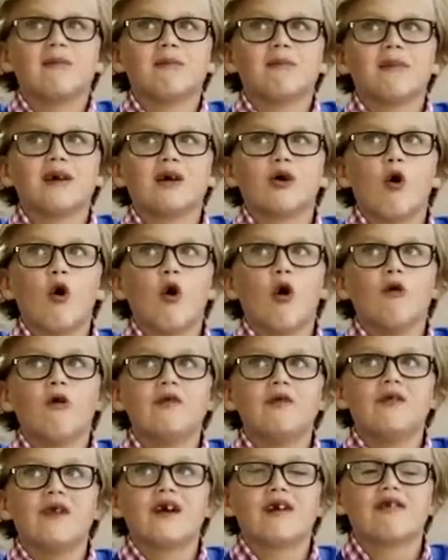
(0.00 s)

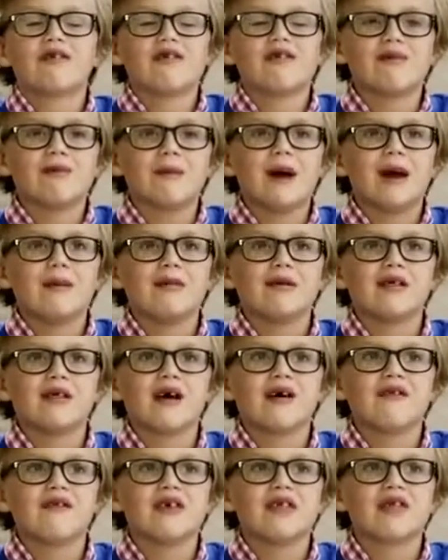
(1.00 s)
"Behold, this is my
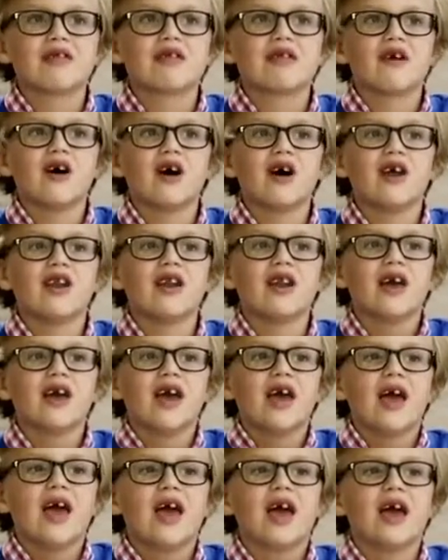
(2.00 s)
beloved Son,
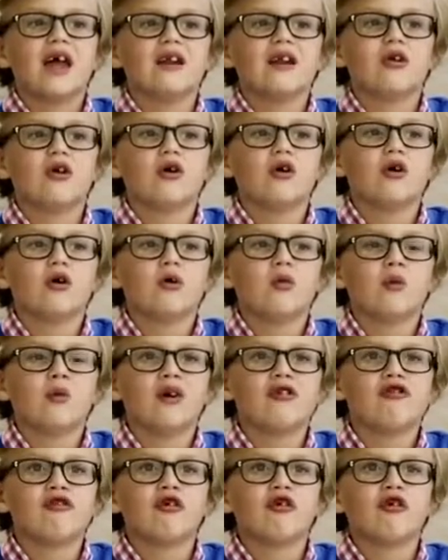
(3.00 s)
and
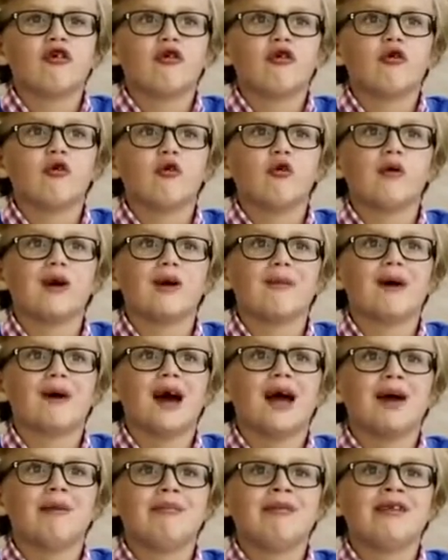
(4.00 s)
who am
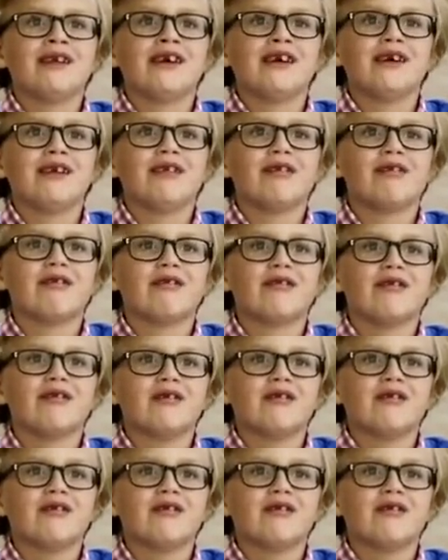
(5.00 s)
I pleased?"